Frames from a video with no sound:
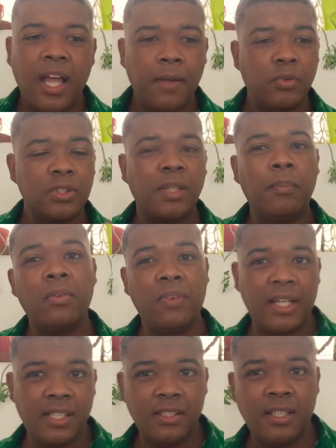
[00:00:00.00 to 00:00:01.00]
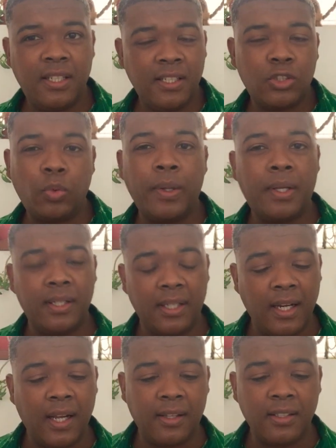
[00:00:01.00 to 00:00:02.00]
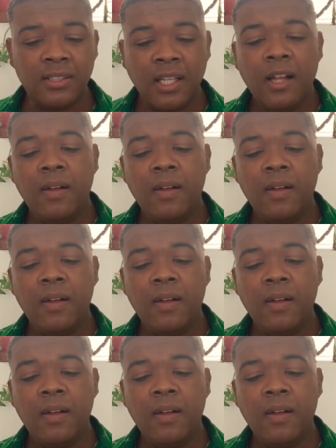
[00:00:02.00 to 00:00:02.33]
And for some of us, it is quicker than others.